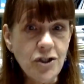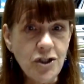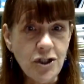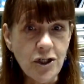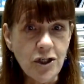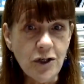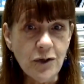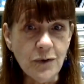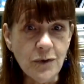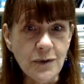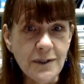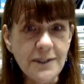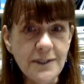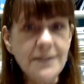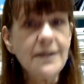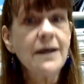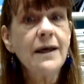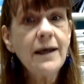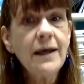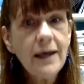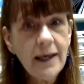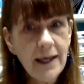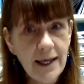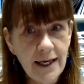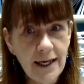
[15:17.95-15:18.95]
juice.
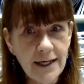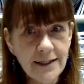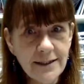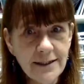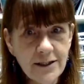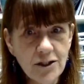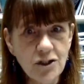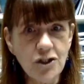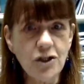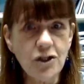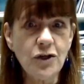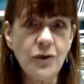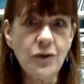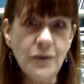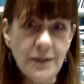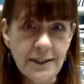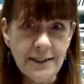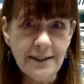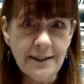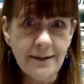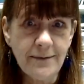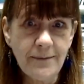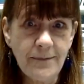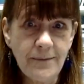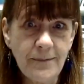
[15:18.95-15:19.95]
Here's the
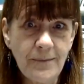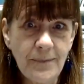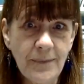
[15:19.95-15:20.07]
juice.